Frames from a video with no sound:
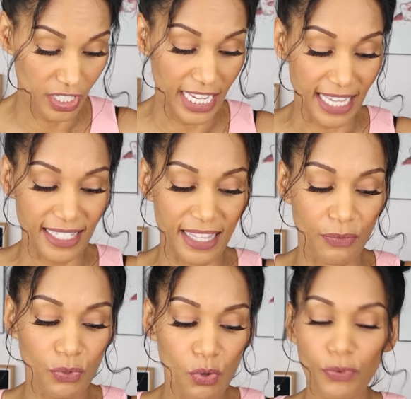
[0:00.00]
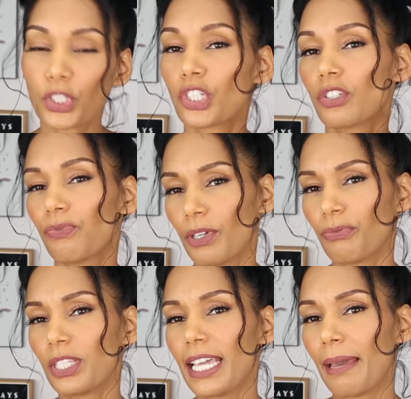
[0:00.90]
Yes, and the full version is
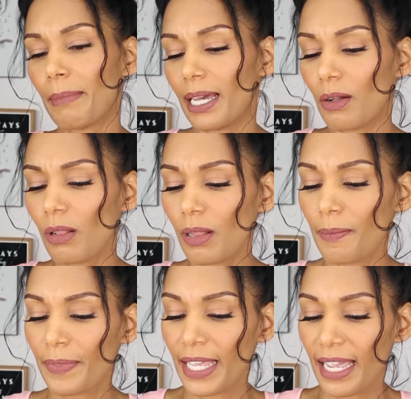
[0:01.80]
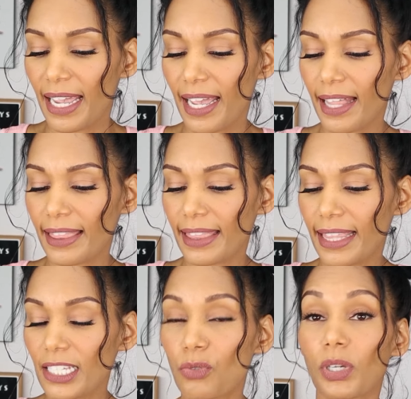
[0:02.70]
50 ml, and
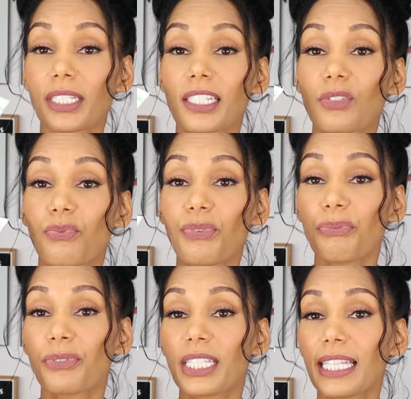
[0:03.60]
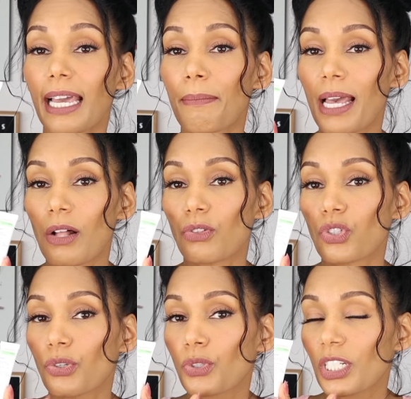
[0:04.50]
this one is 15 ml.
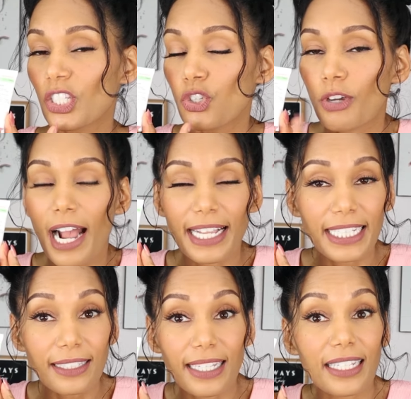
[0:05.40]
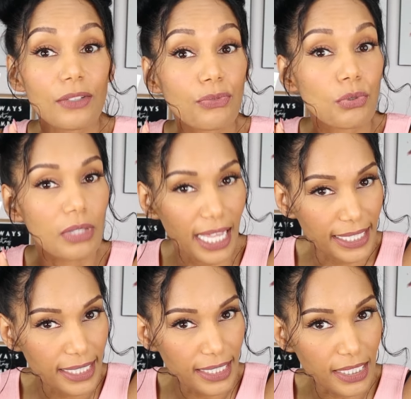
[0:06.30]
So you can try it, and if you
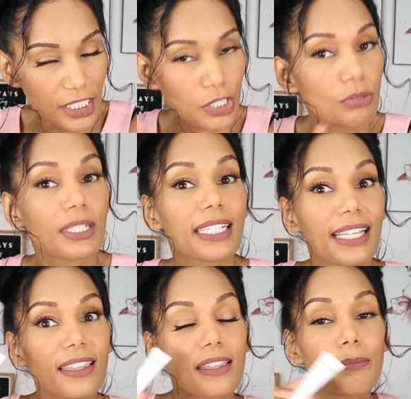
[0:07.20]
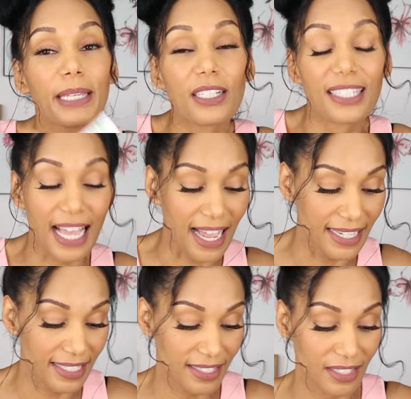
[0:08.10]
like it, you can get the big
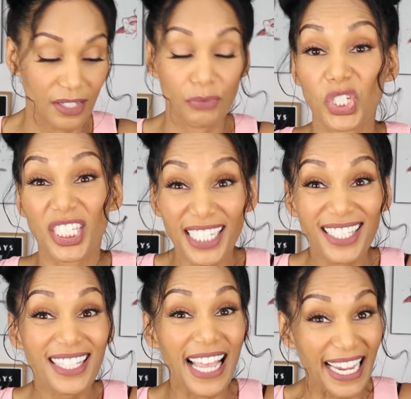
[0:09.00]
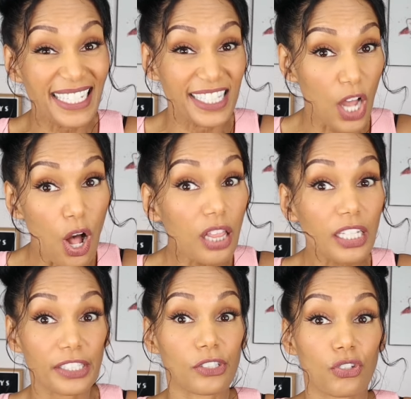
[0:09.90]
size
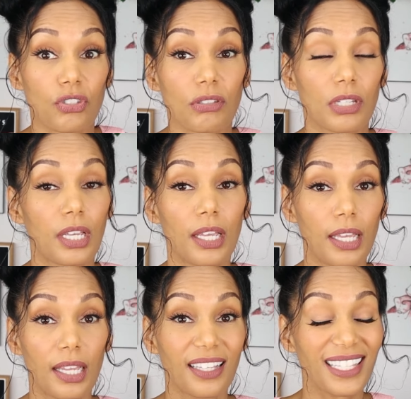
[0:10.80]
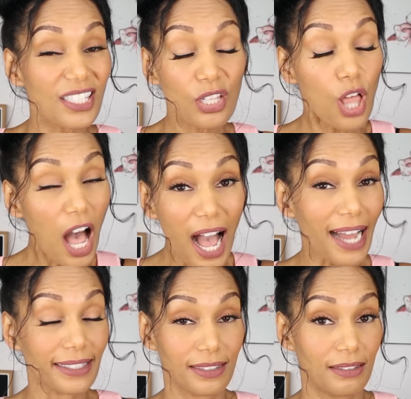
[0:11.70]
$68. That's a
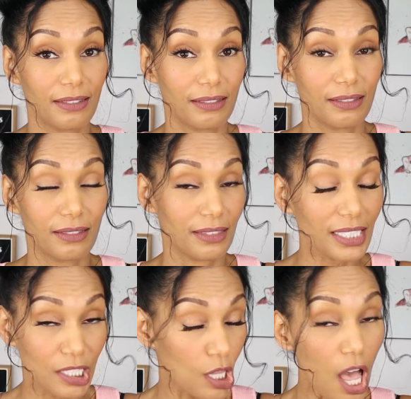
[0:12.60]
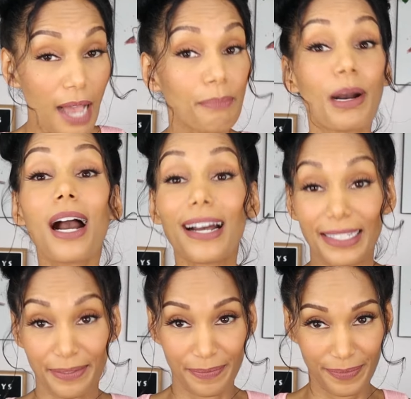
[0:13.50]
lot. That's a lot,
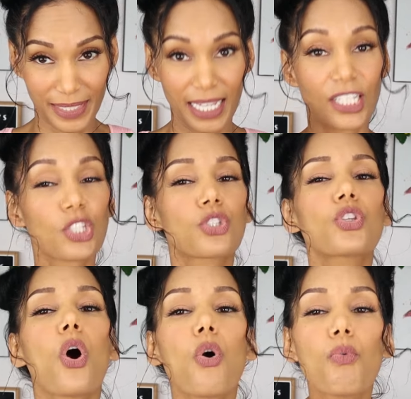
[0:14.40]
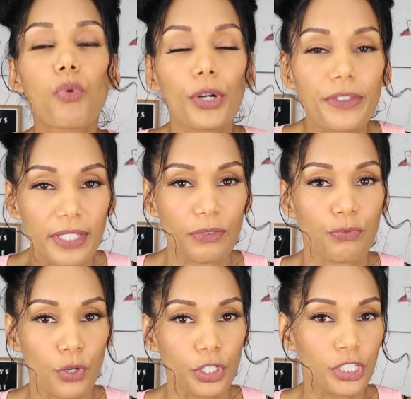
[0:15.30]
but so worth it
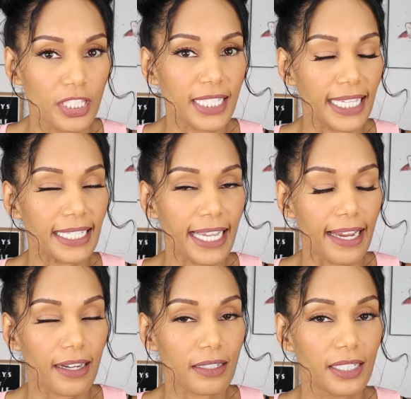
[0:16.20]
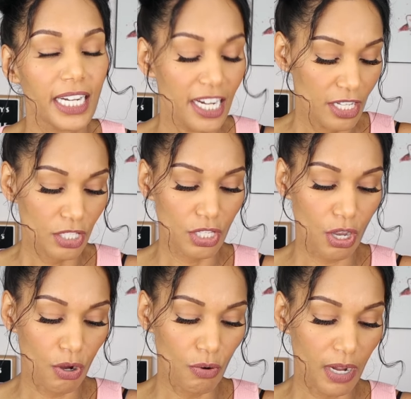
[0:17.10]
for good skincare.
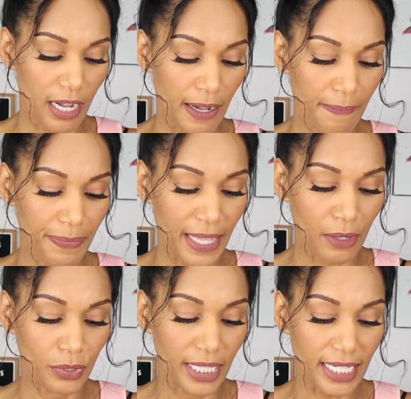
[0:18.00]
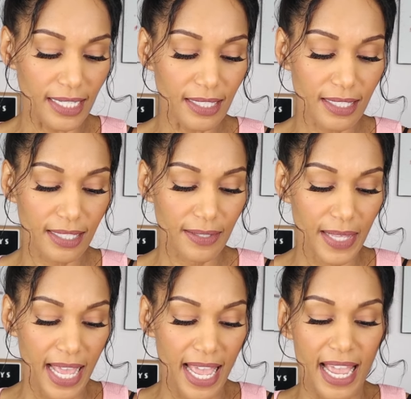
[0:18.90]
So now this
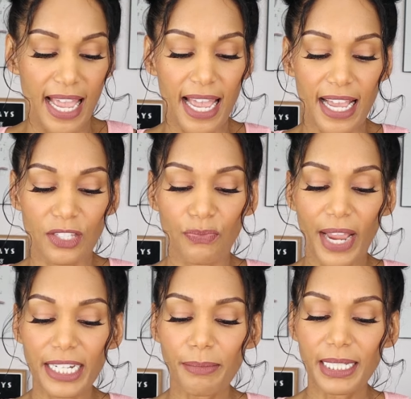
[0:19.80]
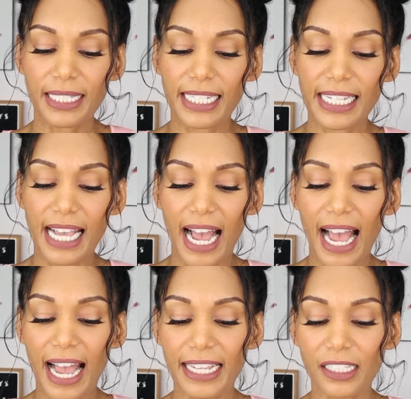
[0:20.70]
has vitamin D,
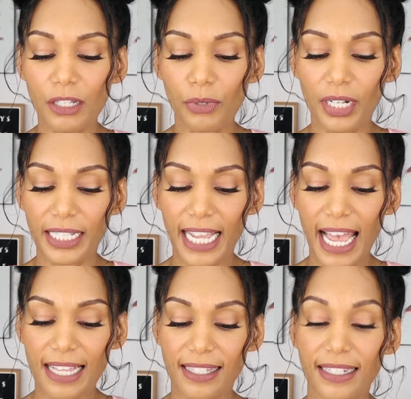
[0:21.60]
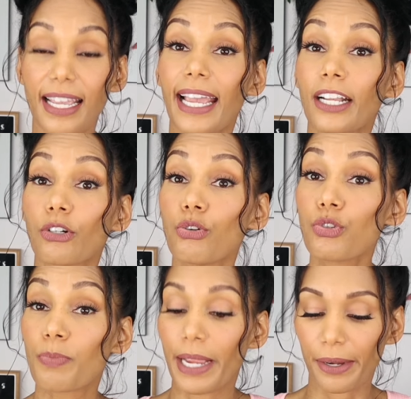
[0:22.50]
hyaluronic acid, and
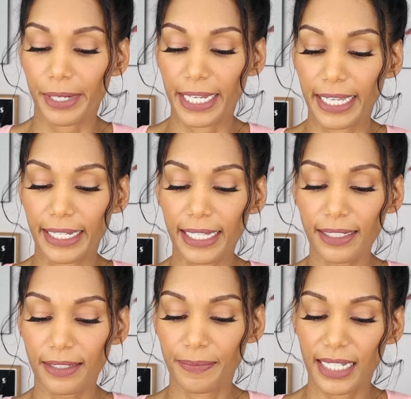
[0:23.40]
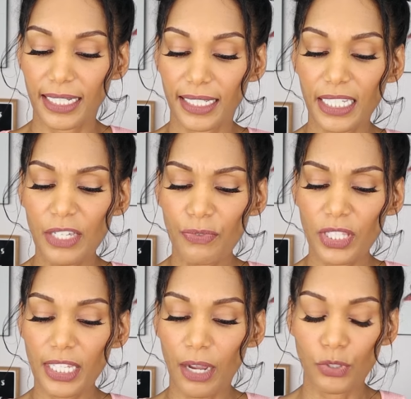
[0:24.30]
gooseberry in it. It
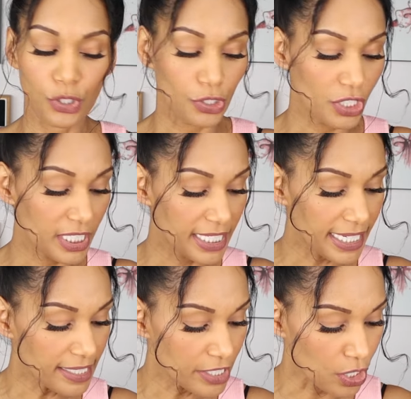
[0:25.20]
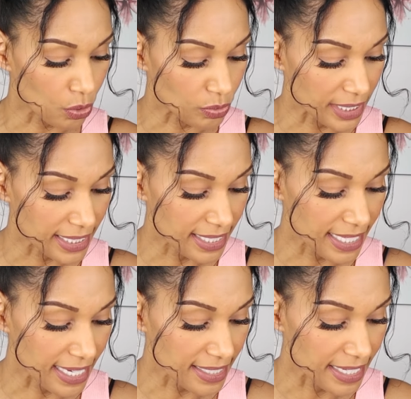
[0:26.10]
evens out your skin tone, it
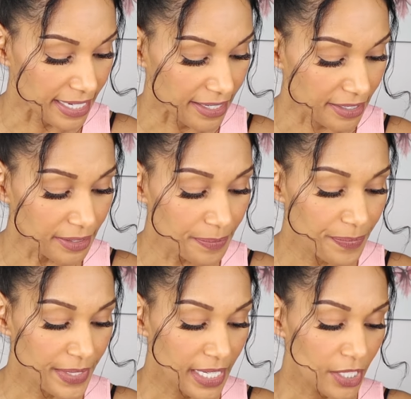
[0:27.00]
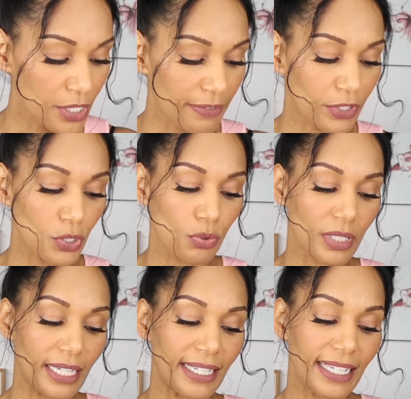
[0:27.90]
says here. You have to use
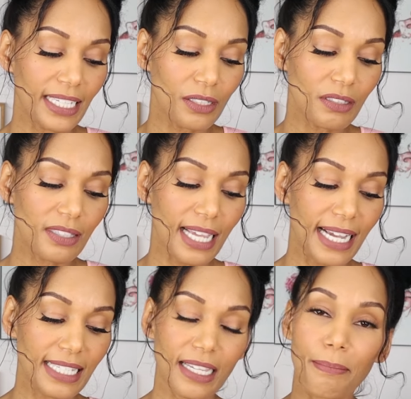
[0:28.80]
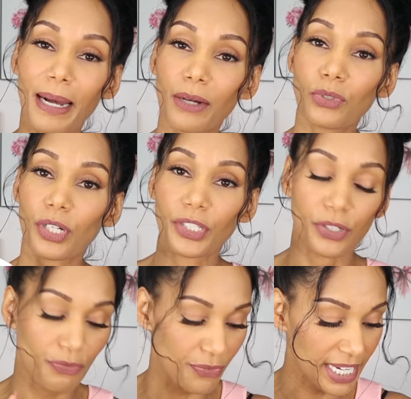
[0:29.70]
a nickel size amount on
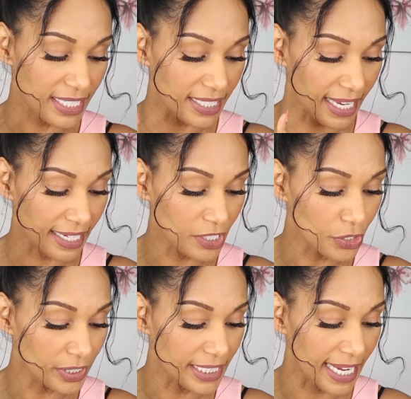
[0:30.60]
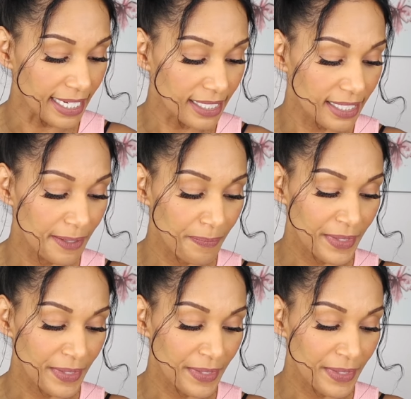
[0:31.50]
your face and your neck.